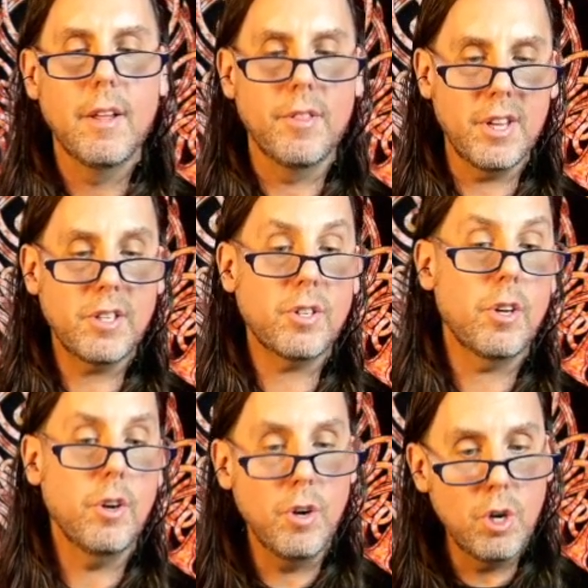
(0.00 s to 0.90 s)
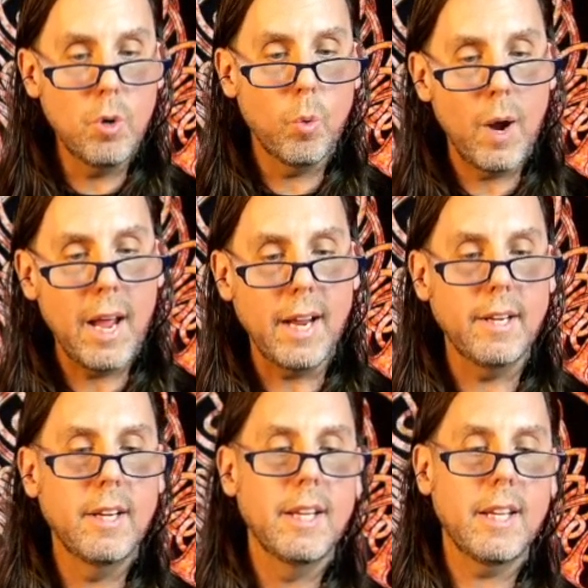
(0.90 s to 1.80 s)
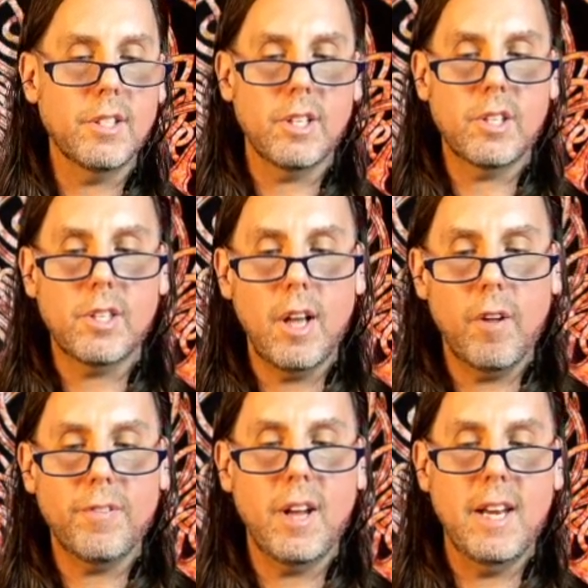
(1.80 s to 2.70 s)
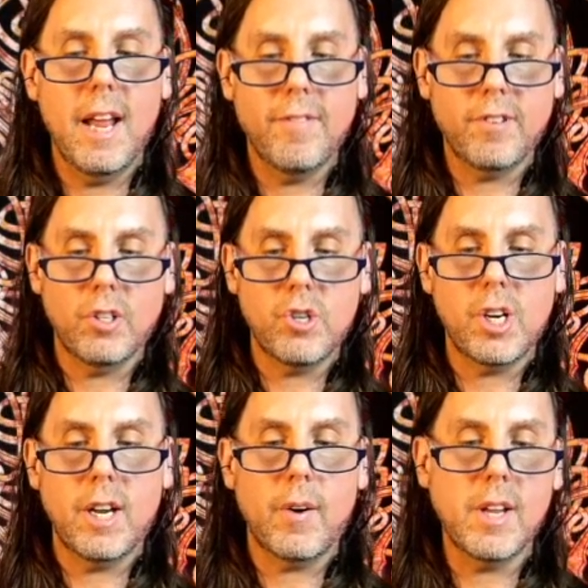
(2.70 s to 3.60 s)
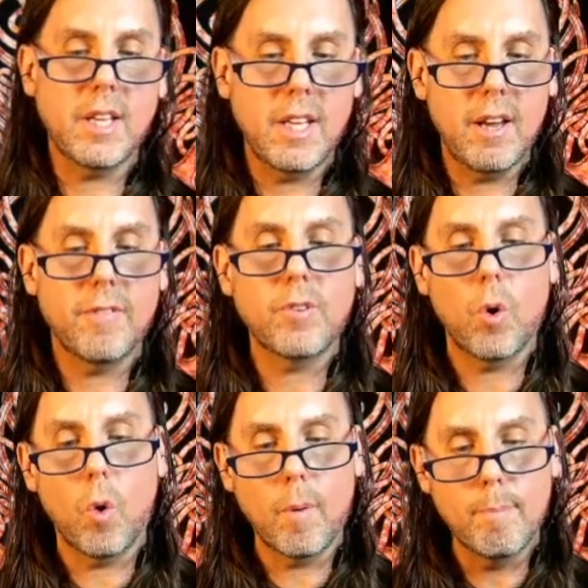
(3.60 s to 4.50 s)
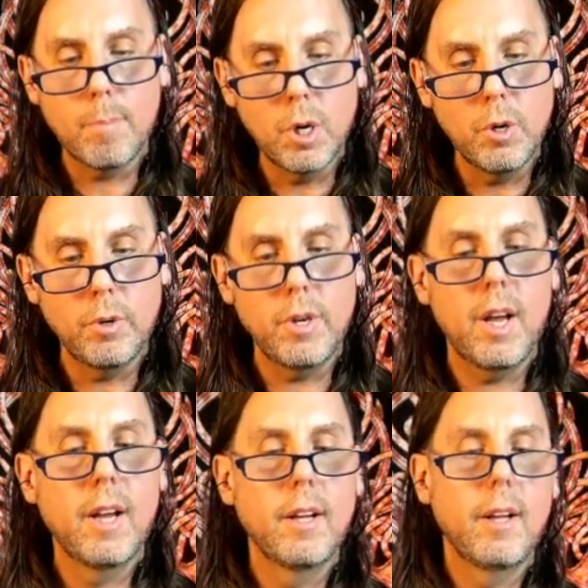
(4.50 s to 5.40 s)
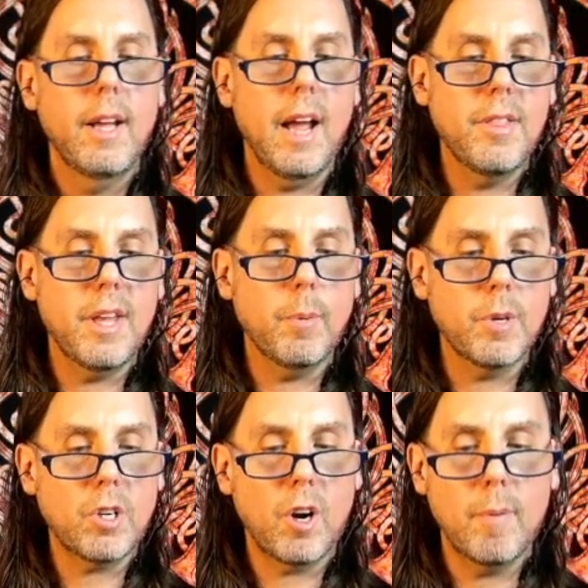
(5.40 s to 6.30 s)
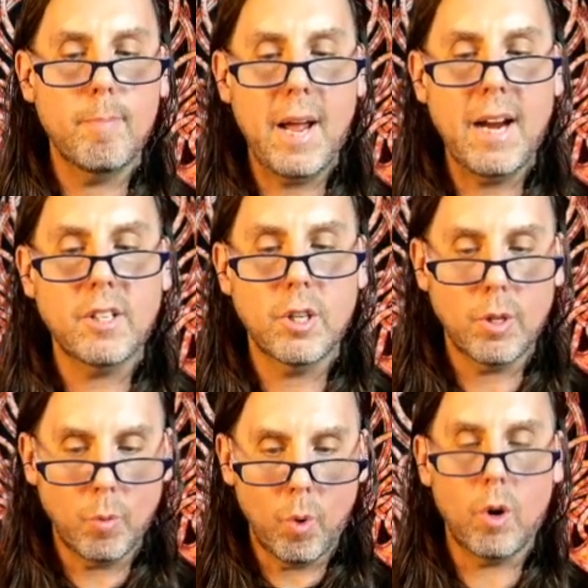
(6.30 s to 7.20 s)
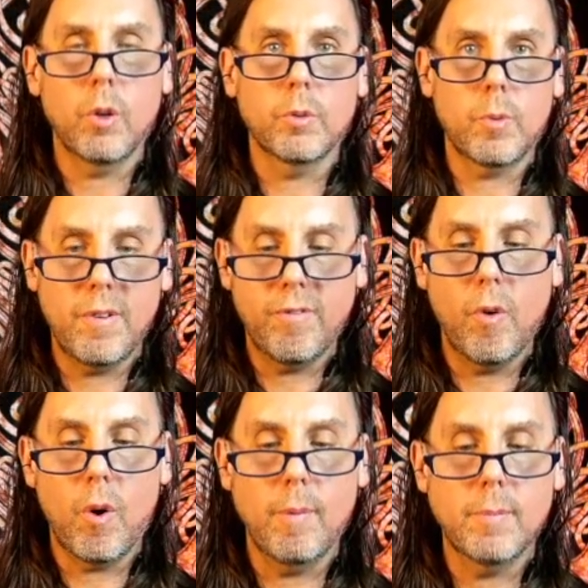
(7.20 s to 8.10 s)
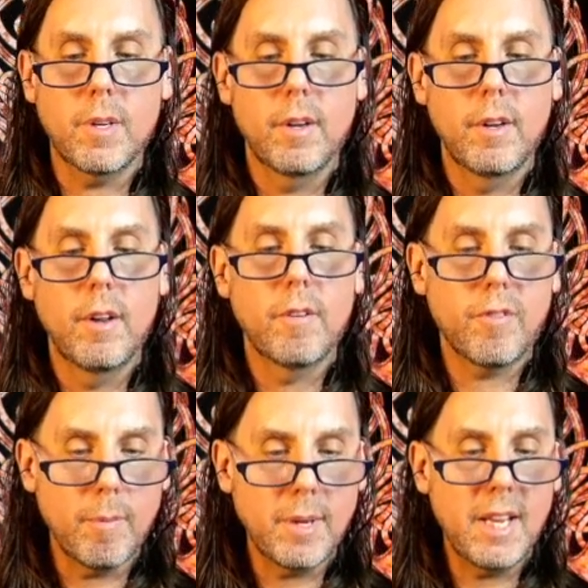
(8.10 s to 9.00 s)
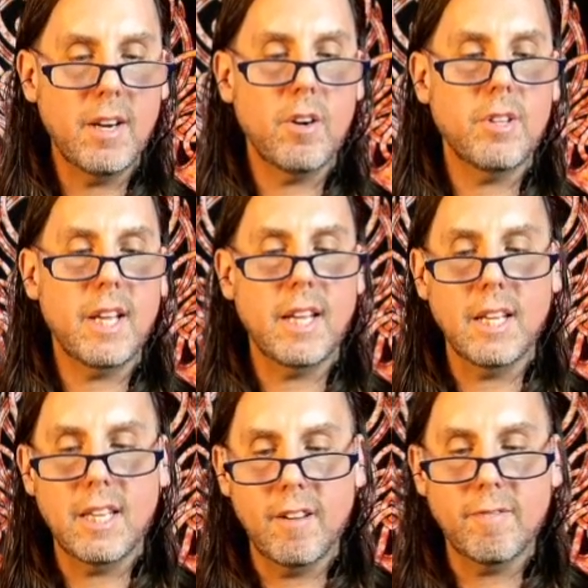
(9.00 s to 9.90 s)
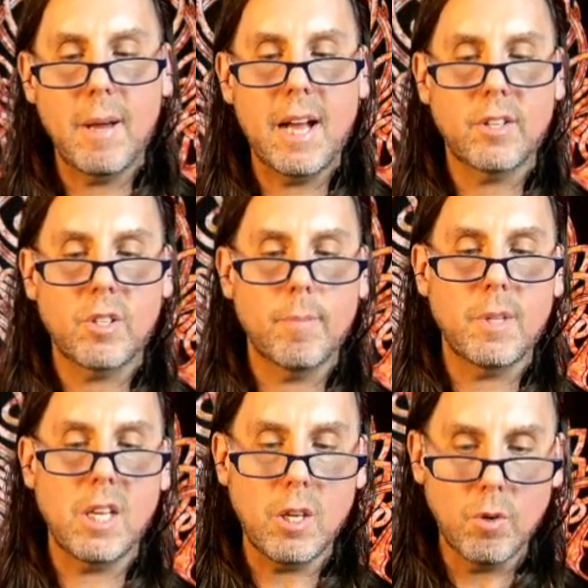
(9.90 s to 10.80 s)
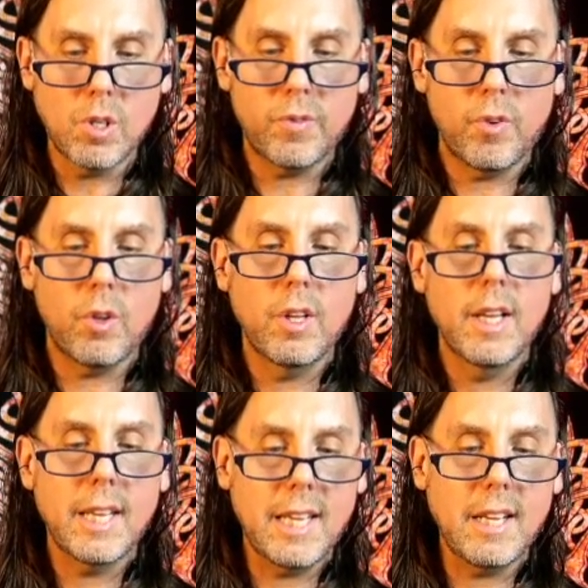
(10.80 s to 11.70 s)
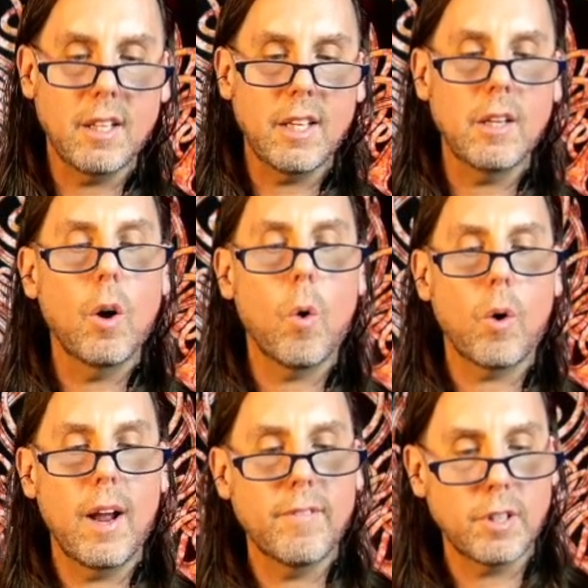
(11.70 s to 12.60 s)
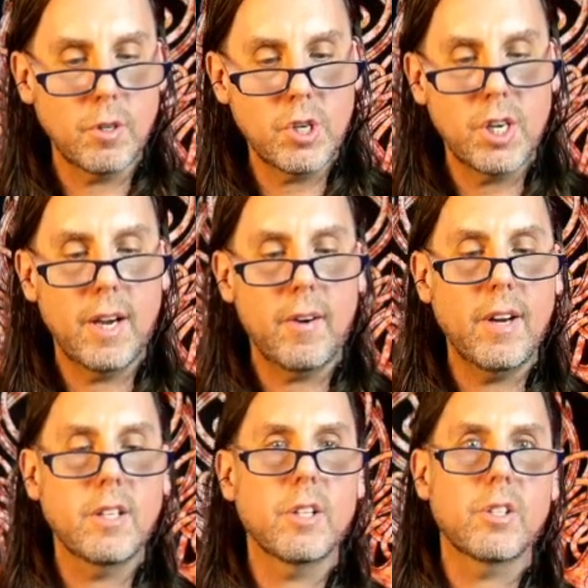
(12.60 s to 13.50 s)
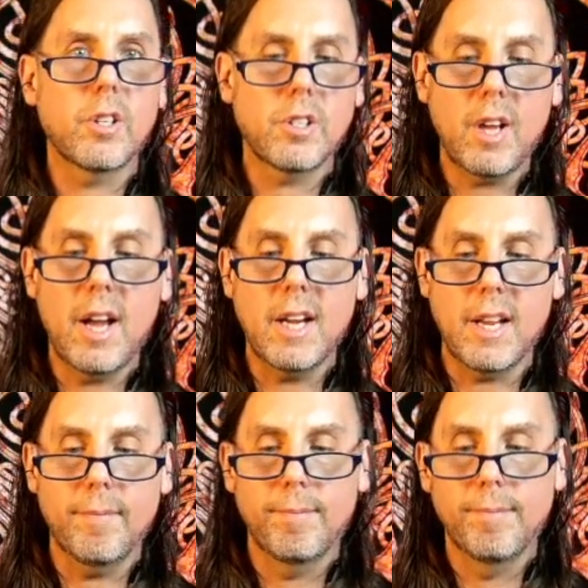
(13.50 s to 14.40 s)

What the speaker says: This new way is itself an evolutionary gift or boon, and they return back to the world reformed. From here, they can give back something useful, healing, or evolutionary to society.